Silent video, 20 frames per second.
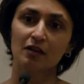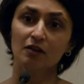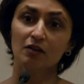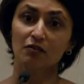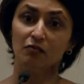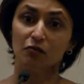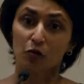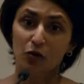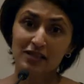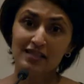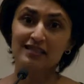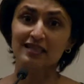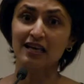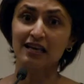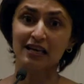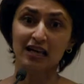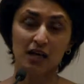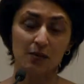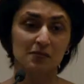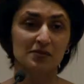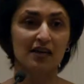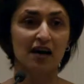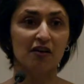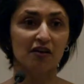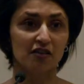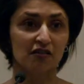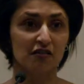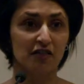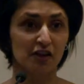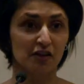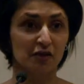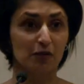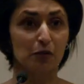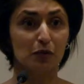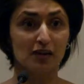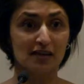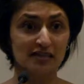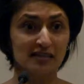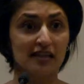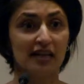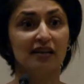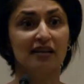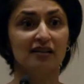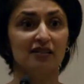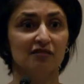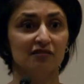the voice that comes out of their prosthetic